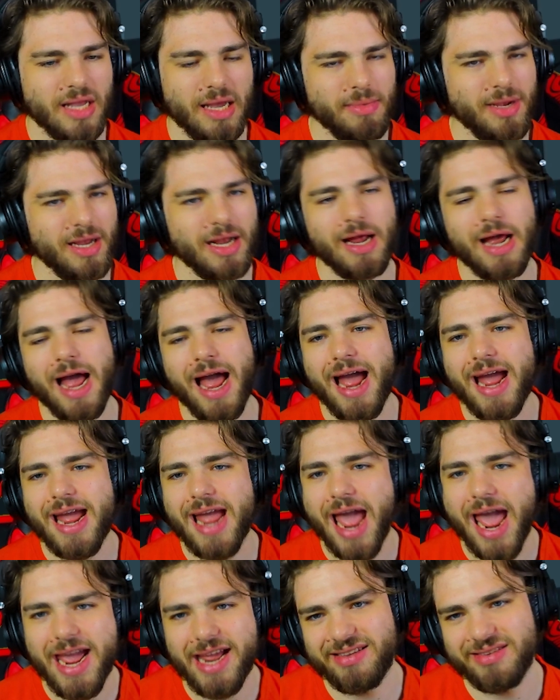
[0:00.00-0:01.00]
I mean, I, I
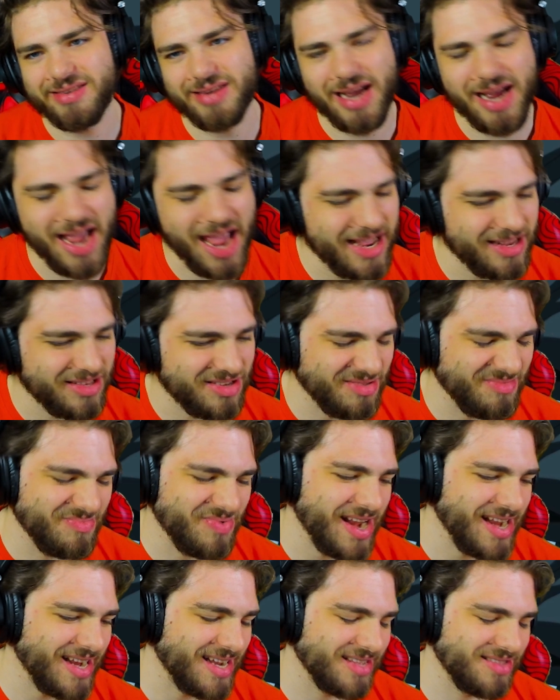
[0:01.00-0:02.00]
hate, I hate to
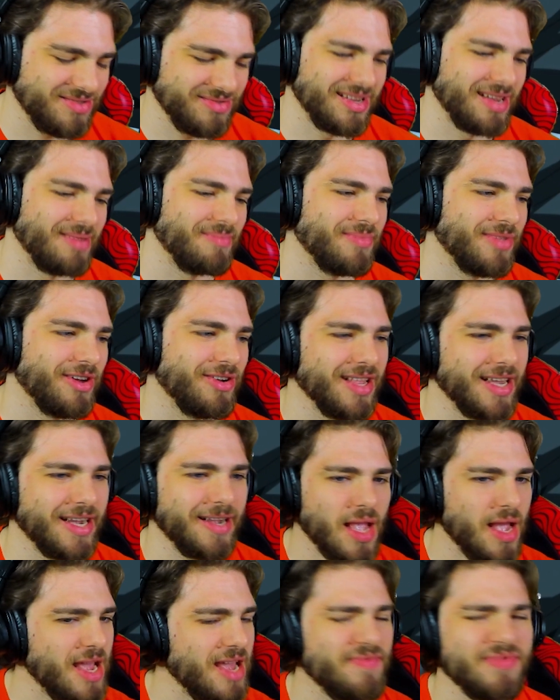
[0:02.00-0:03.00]
break it to them though.
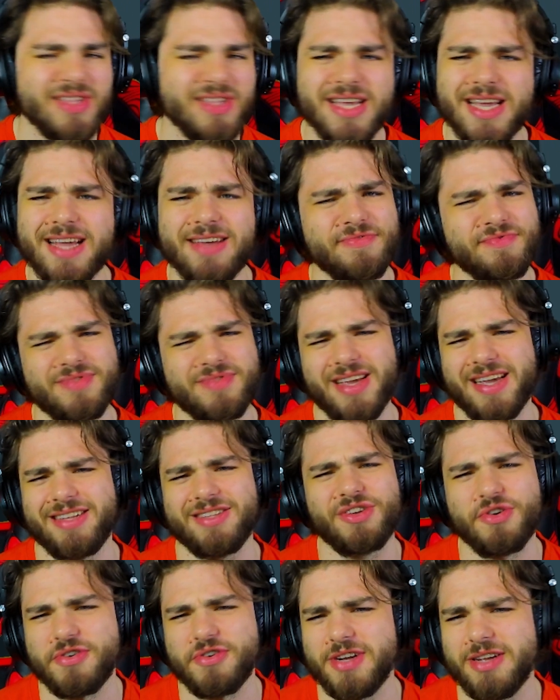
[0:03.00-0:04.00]
Like, even if they
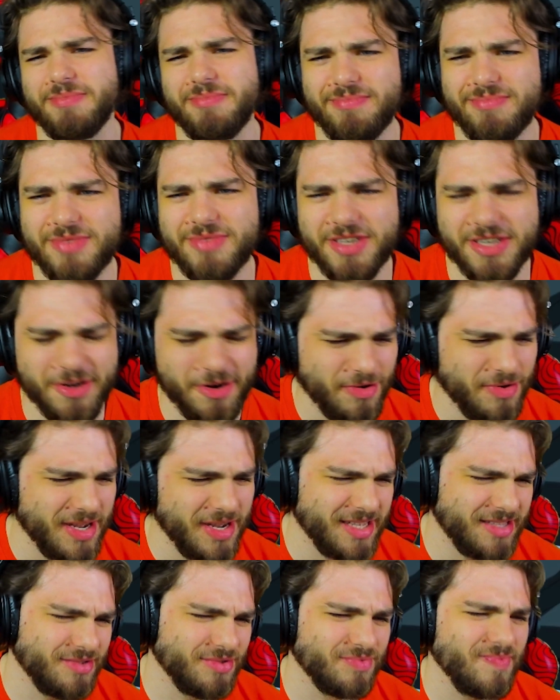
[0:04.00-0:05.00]
turn him, you know,
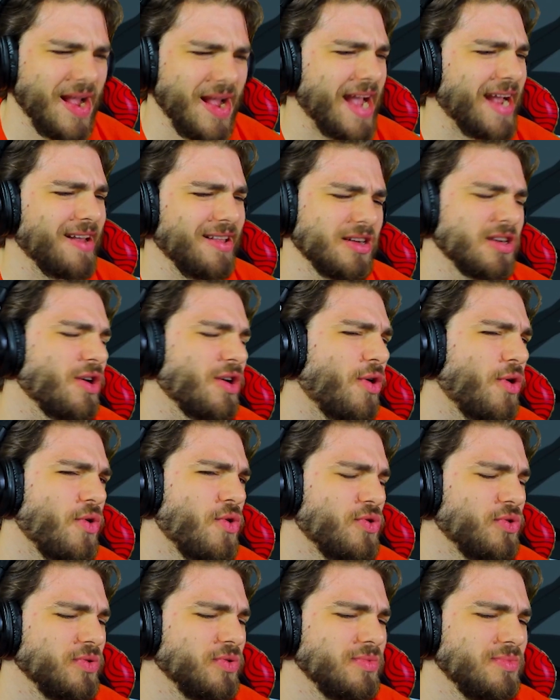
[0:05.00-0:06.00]
into regular
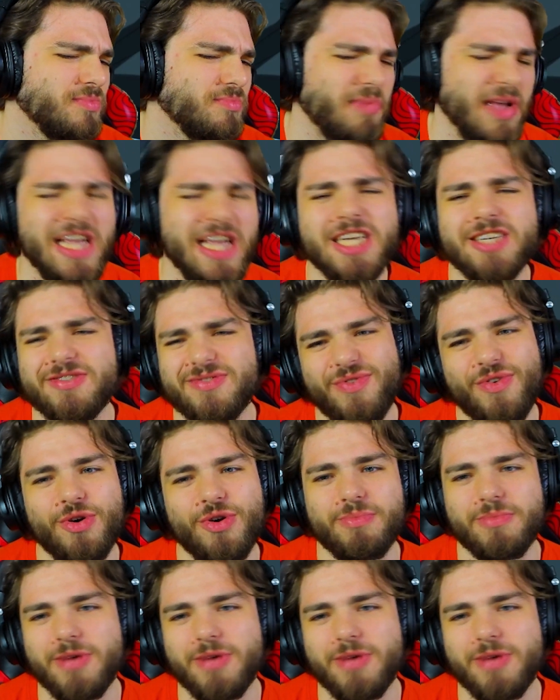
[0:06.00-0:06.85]
old base form